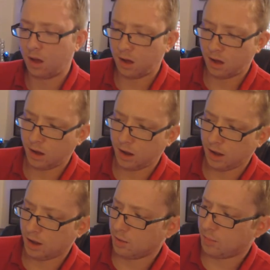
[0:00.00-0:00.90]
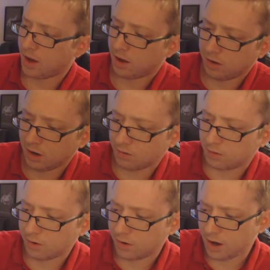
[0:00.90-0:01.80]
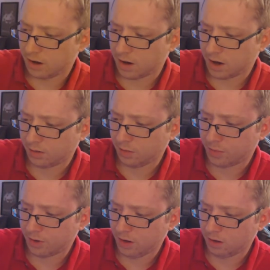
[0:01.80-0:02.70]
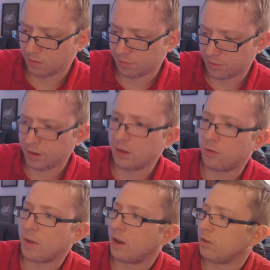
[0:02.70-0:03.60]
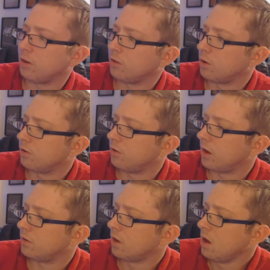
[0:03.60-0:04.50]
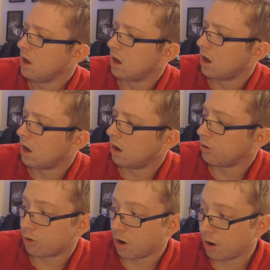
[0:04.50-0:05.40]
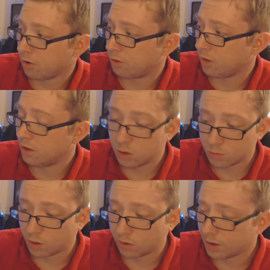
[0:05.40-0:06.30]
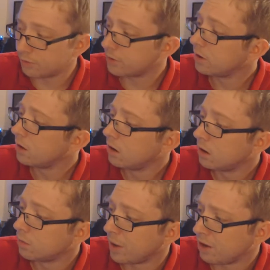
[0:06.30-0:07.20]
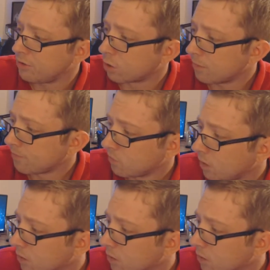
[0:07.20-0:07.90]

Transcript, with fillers: Uh, and packaging is still great here. Actually, pretty pretty nice packaging. So it says, uh, charge the Lumo Lift, page four.